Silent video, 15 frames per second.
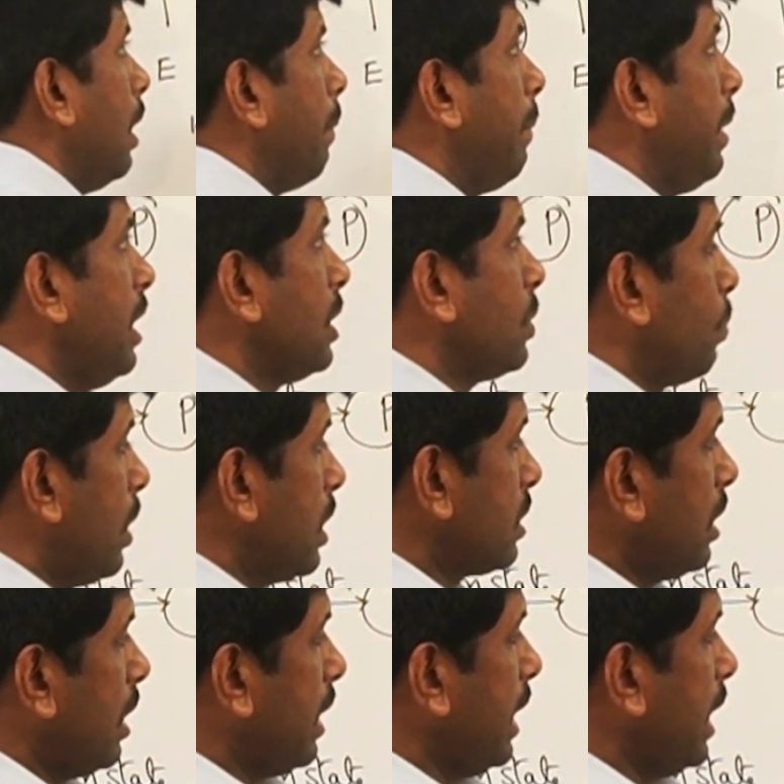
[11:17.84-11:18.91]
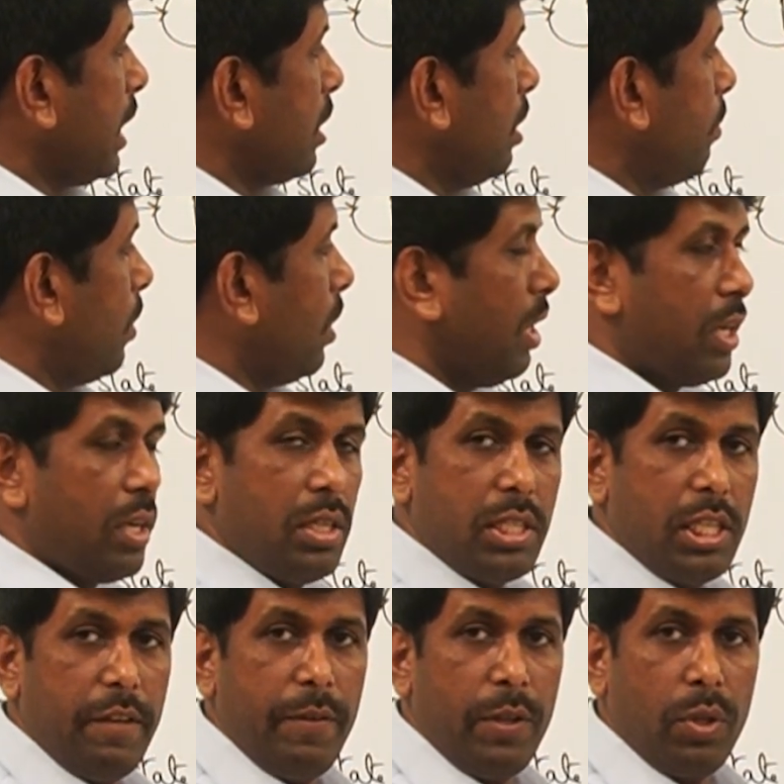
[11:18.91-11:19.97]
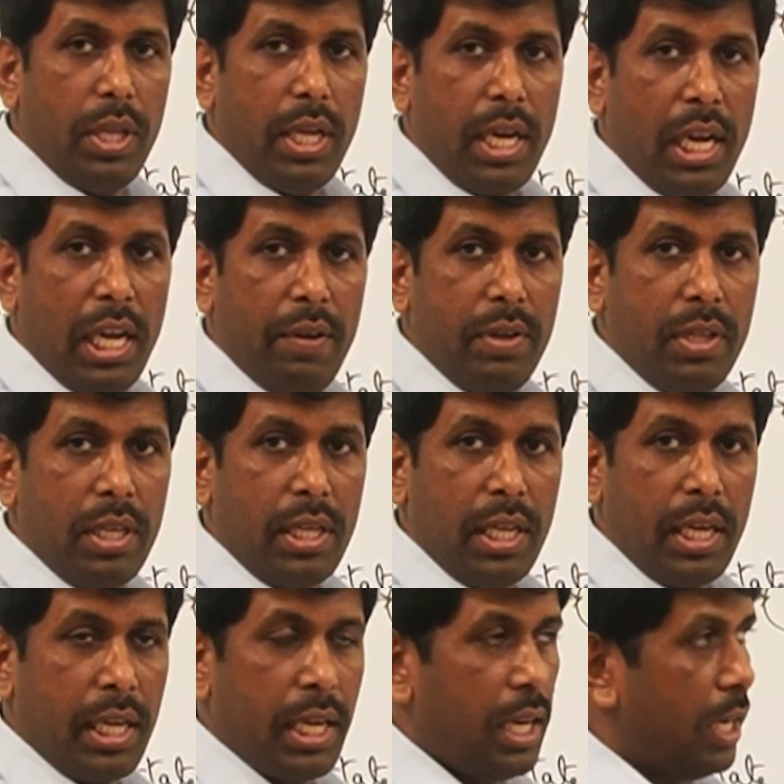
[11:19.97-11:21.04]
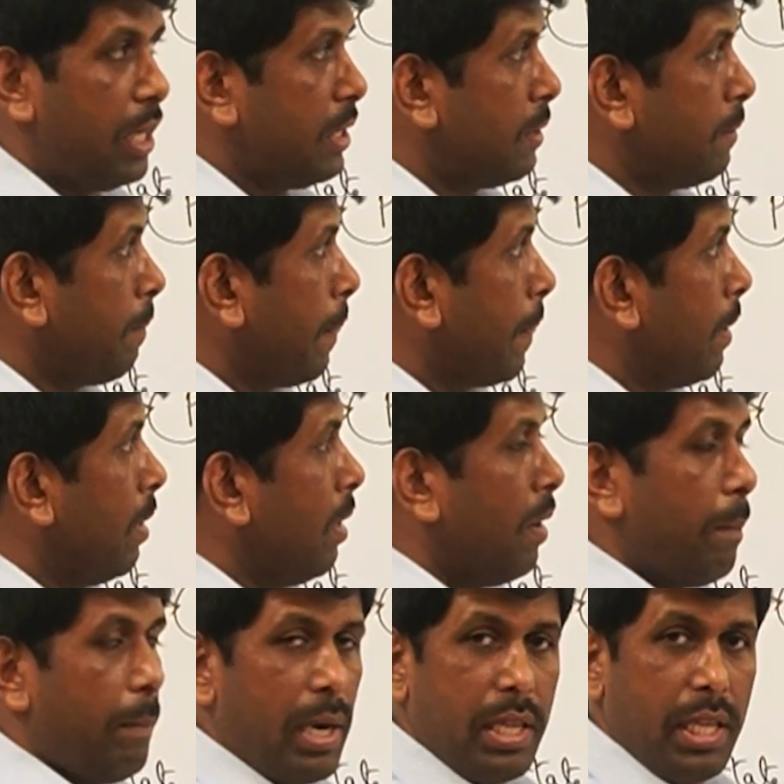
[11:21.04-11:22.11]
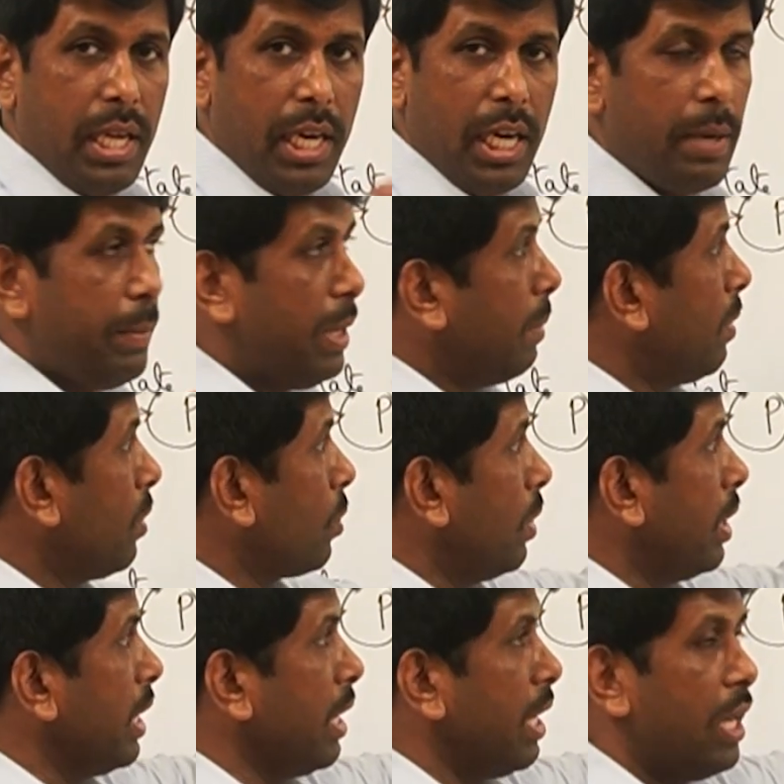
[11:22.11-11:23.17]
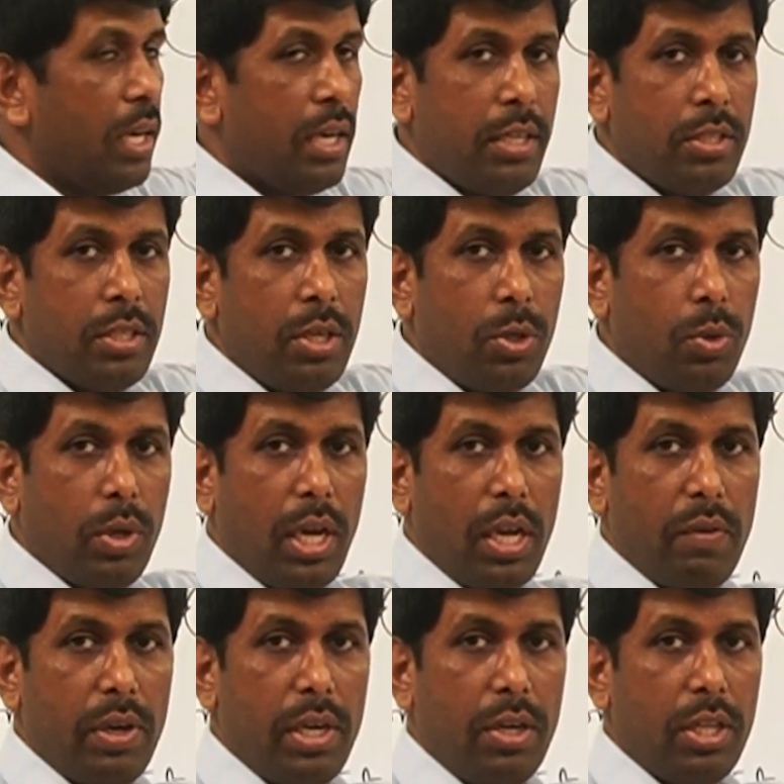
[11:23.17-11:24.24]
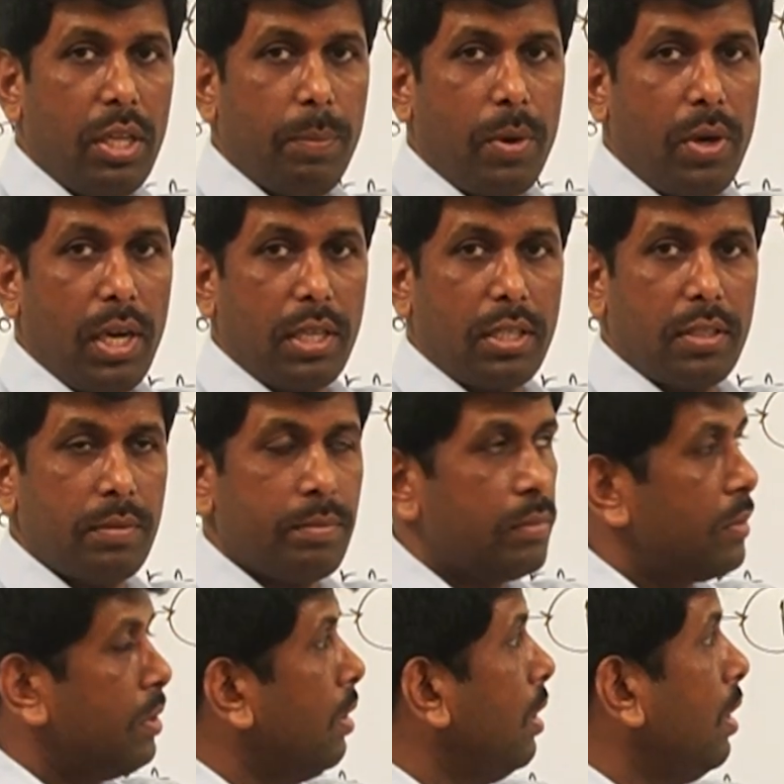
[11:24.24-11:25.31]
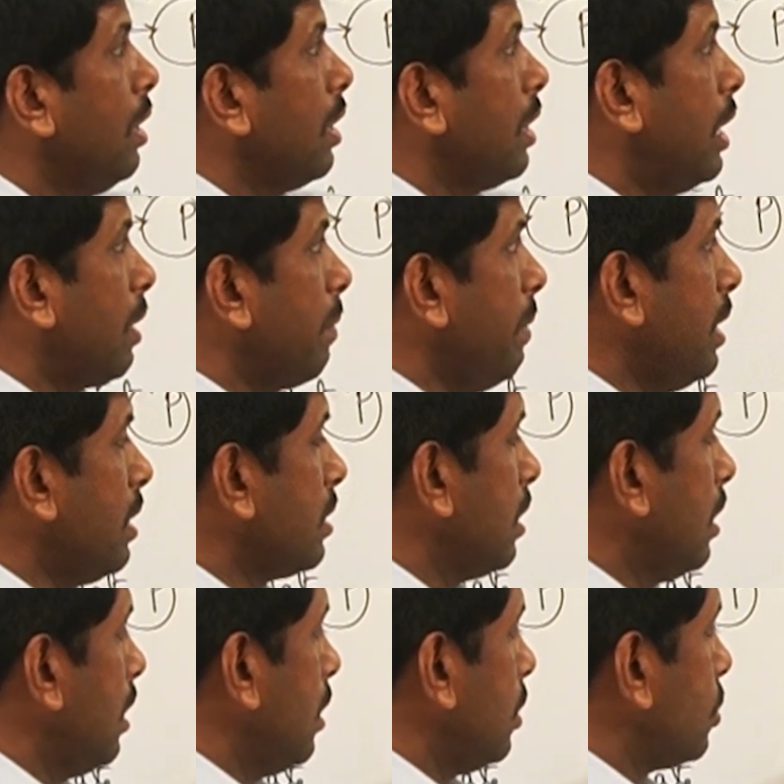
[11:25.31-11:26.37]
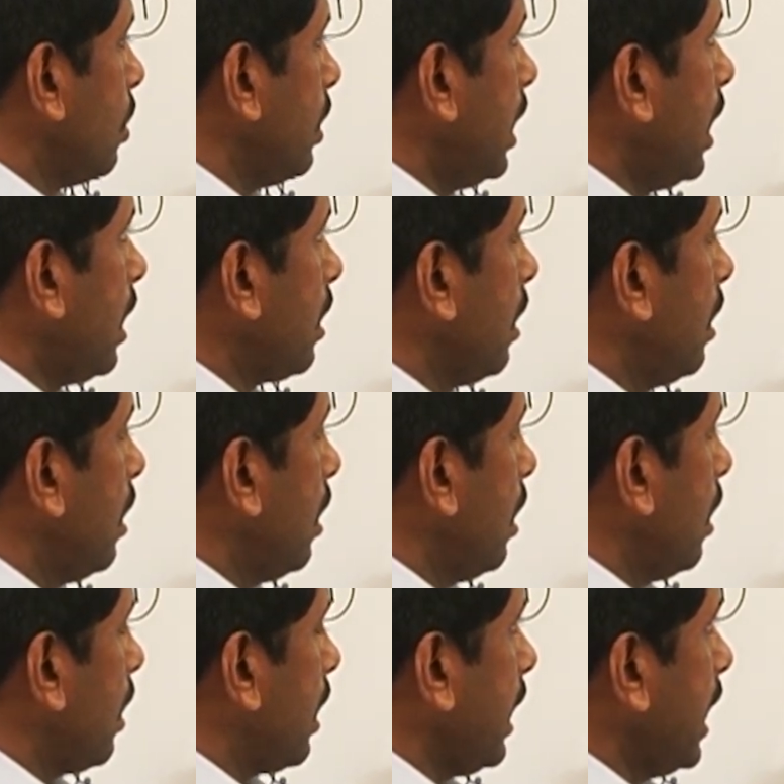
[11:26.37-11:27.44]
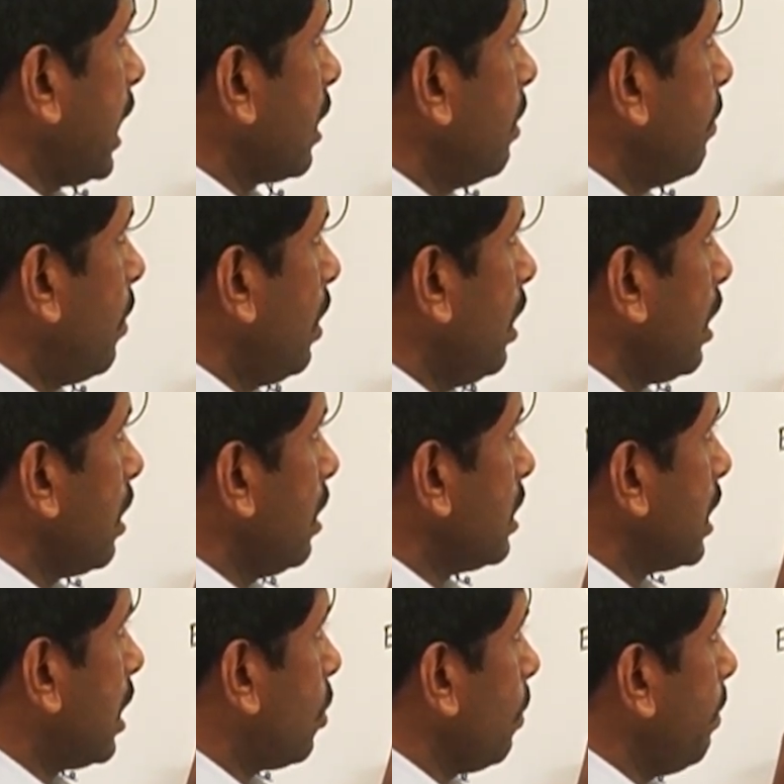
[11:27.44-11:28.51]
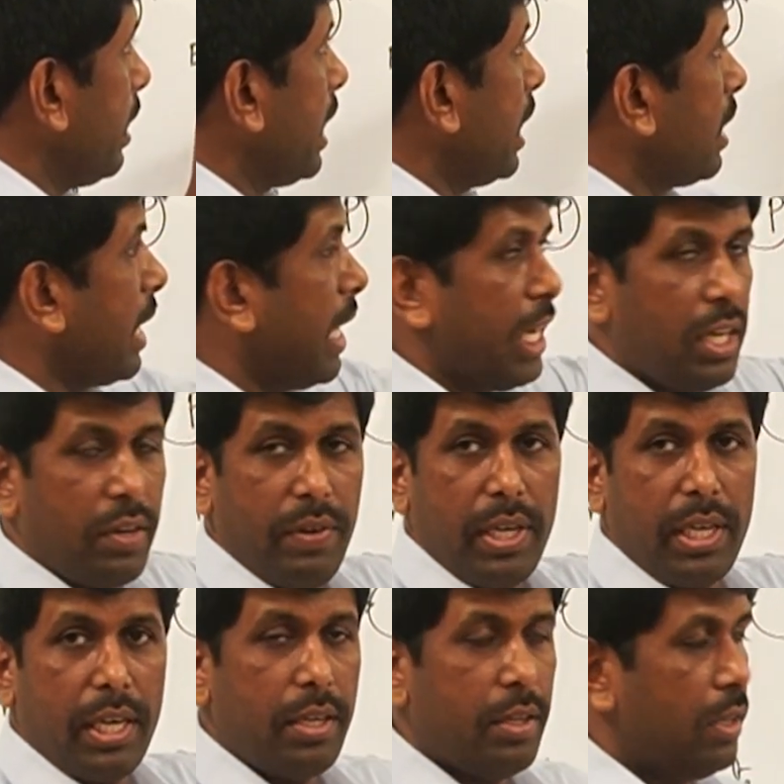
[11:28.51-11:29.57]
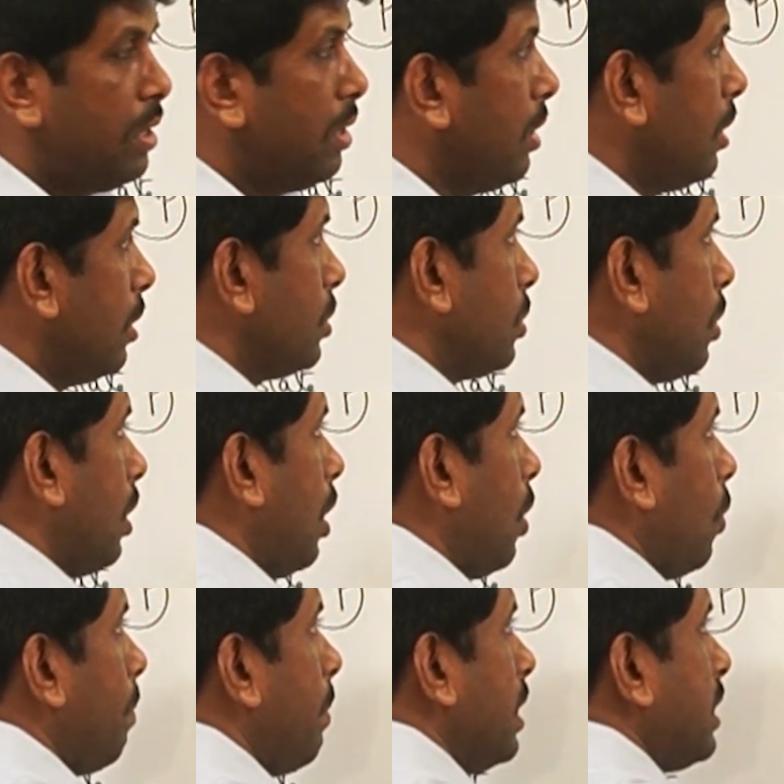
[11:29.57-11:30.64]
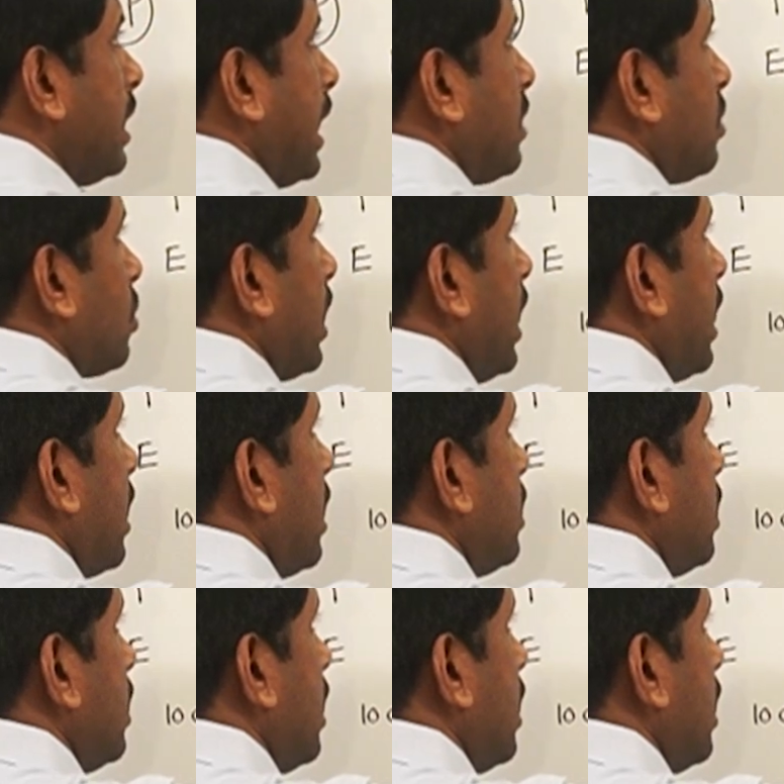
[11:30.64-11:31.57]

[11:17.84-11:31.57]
Means once the reactant molecules, even though they are having the 10 calories, but they need minimum 20 calories to convert into the products. That means so that reactant molecules are to be get activated. So how much extra energy